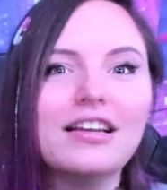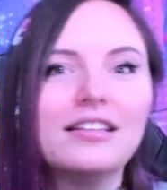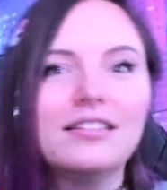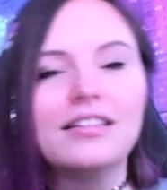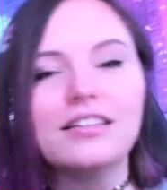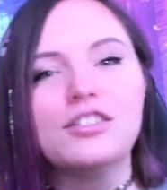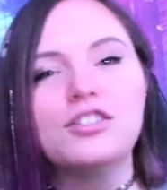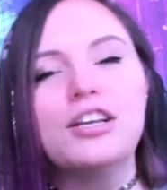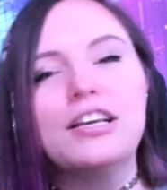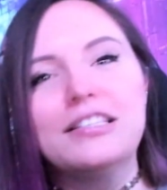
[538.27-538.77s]

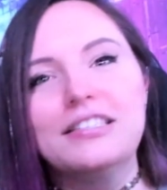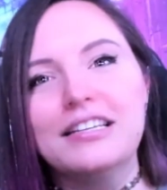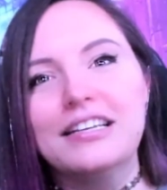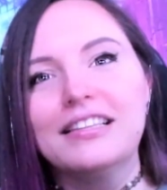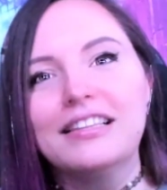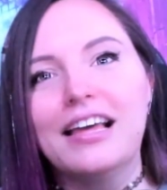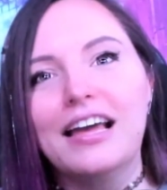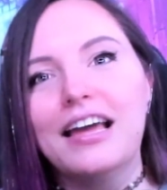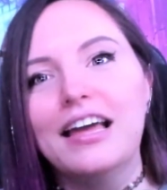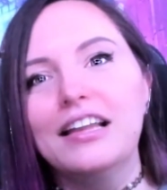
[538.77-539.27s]

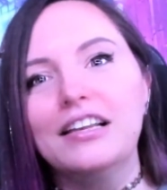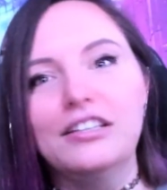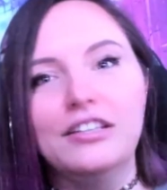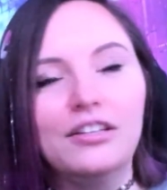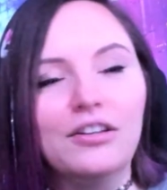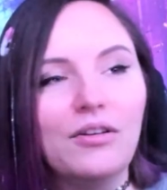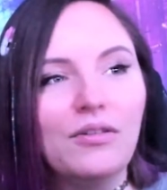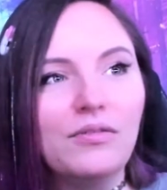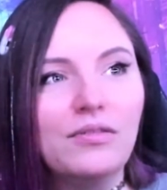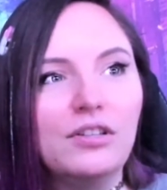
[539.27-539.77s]
suggesting that,
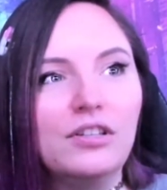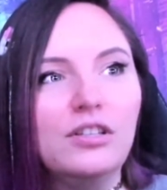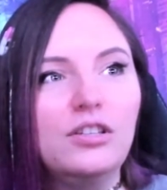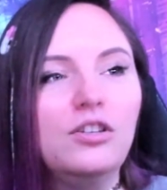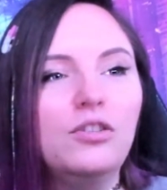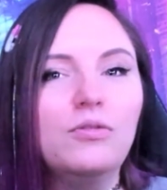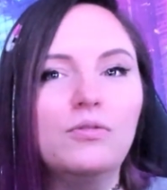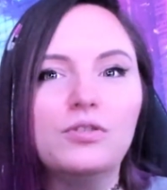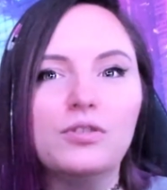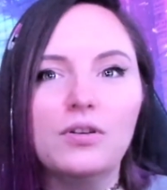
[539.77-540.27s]
you know, the
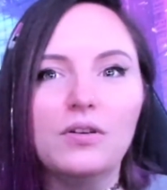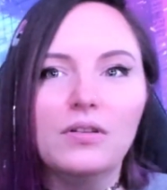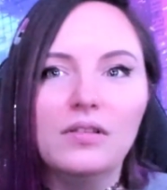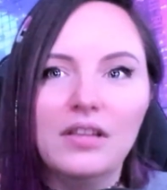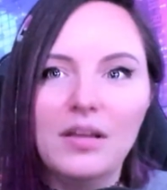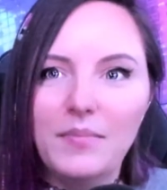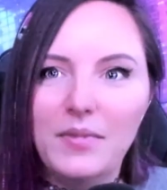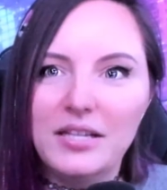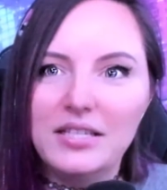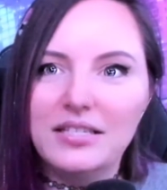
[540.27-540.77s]
user
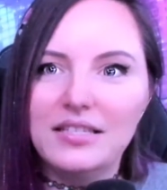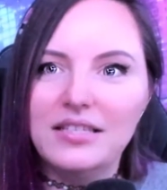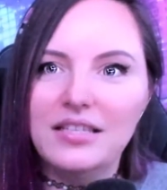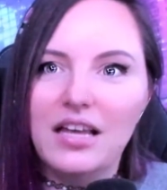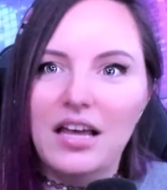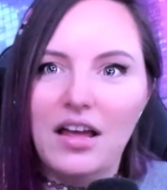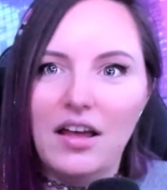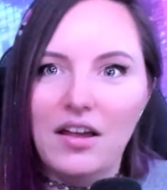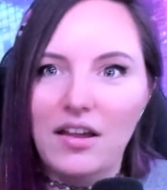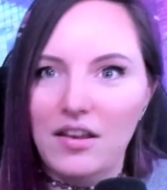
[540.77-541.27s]
limits
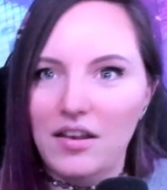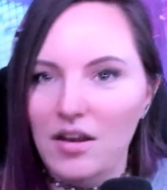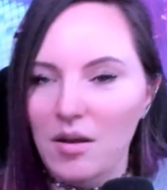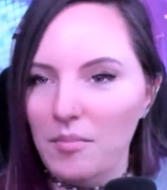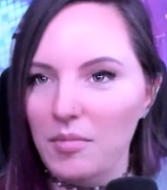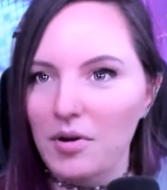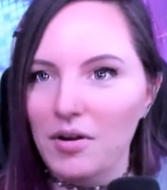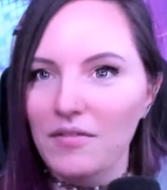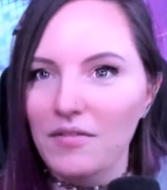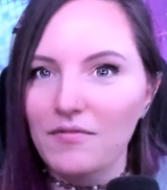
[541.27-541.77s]
the
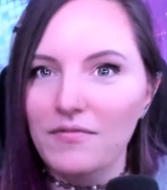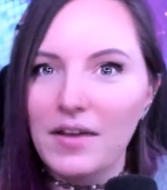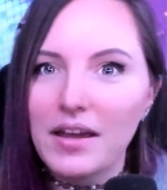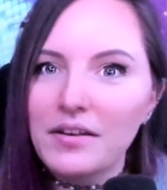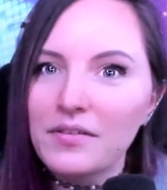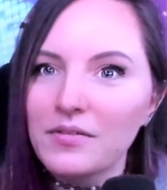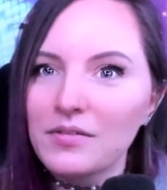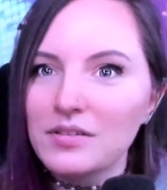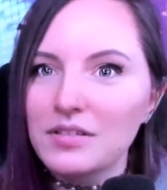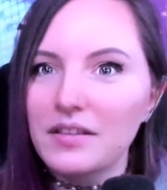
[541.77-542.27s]
number of
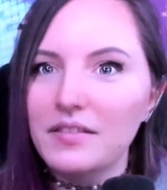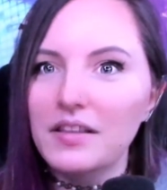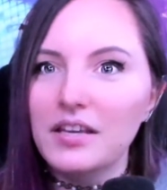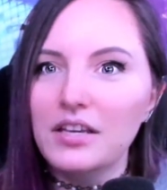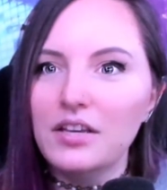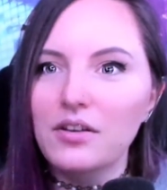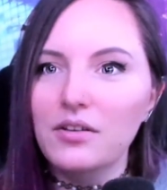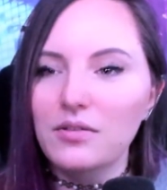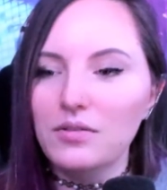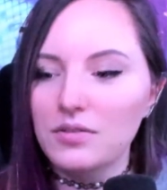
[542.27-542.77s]
vendors that they
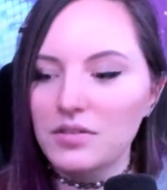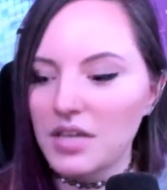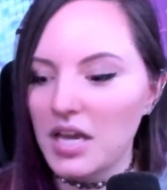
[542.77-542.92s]
use